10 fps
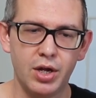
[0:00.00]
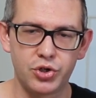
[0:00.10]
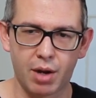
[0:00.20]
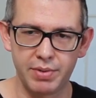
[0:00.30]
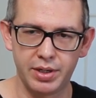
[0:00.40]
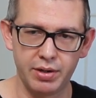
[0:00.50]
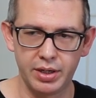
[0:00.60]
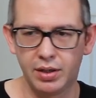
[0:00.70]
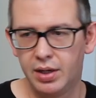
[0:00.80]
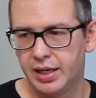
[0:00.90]

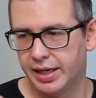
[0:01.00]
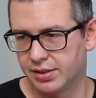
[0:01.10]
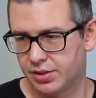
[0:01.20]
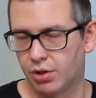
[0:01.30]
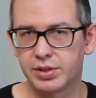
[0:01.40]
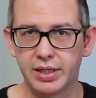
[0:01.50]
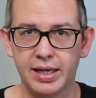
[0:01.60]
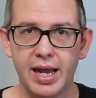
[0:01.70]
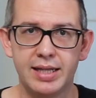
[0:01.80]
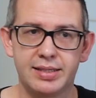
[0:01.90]
domineering,
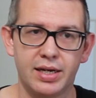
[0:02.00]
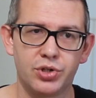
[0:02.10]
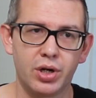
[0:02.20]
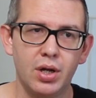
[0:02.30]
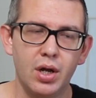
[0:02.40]
insulting, etc.